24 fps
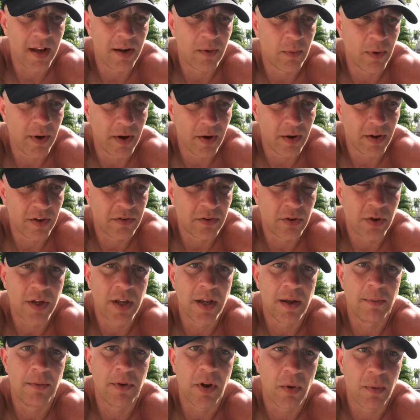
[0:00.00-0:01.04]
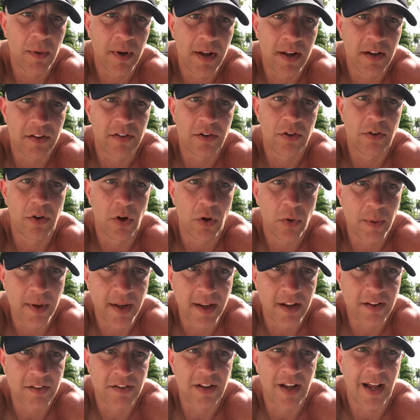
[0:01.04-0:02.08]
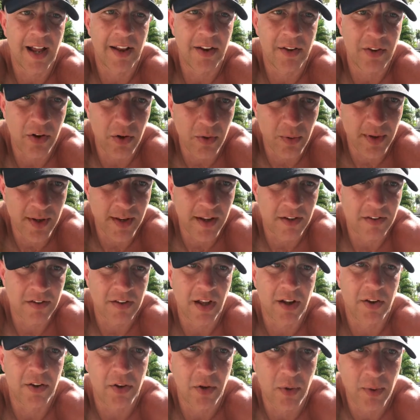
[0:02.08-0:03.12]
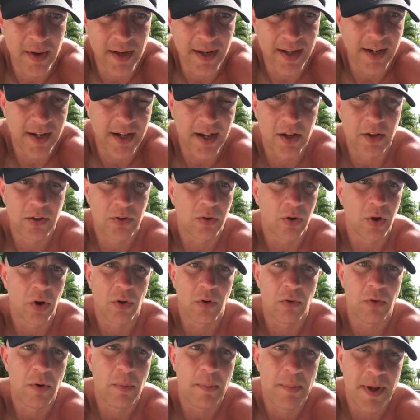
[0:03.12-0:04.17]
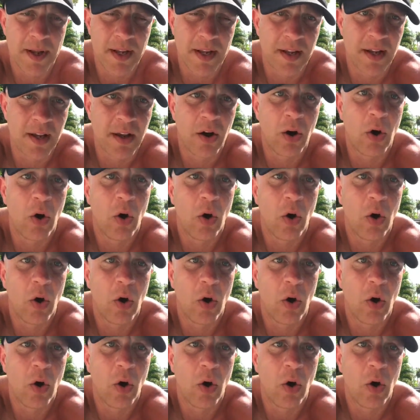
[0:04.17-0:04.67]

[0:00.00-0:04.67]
anywhere unless you keep doing this and doing this and doing this and doing it again. You've got to repeat it